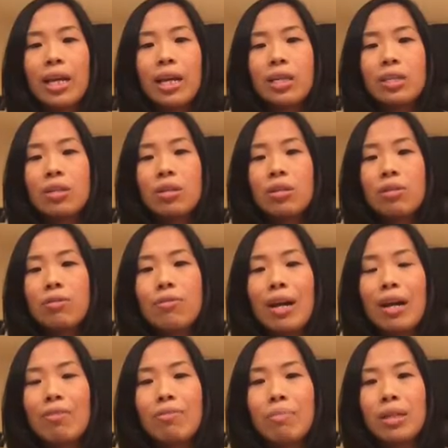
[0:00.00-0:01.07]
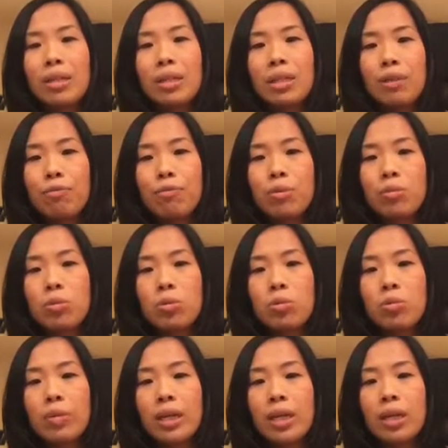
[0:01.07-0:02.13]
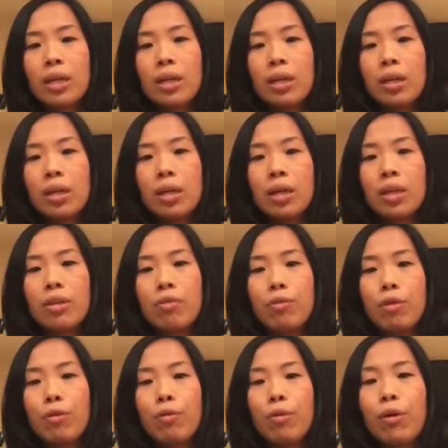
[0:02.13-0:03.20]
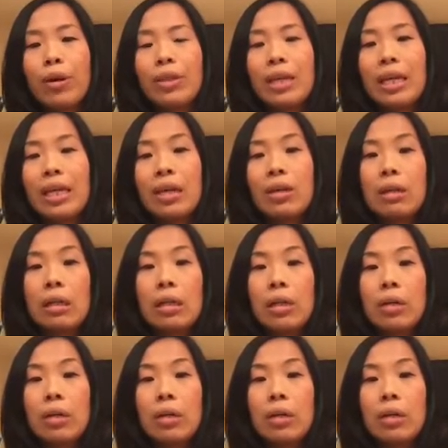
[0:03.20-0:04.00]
So there's only 5mm difference between the forefoot and the heel,